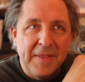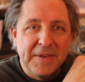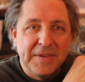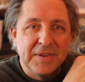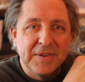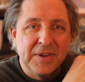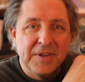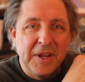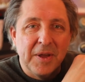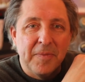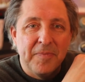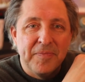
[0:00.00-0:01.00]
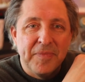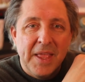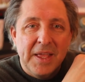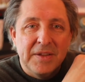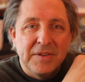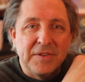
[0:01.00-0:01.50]
This is a good deal.
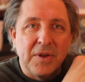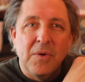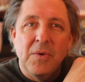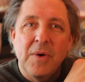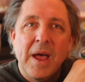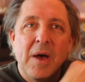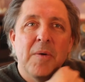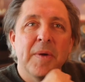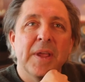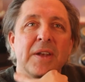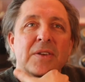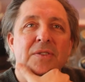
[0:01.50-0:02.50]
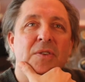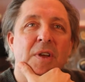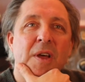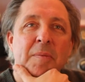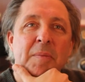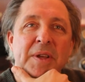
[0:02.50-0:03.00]
So how am I going to turn
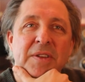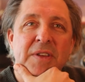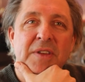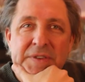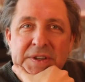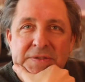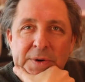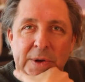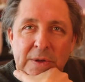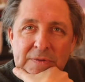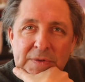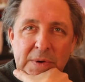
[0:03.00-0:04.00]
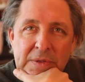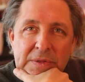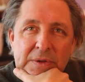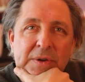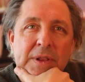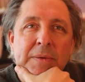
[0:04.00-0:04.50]
on mitophagy for you for
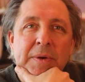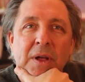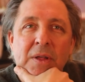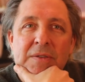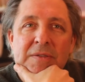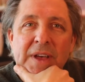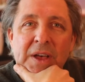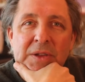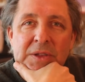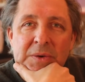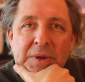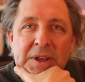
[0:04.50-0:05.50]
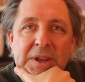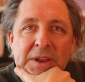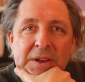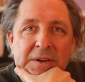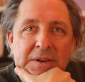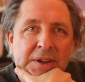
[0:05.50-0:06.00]
$33 value in
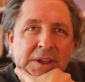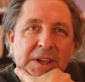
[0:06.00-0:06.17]
here?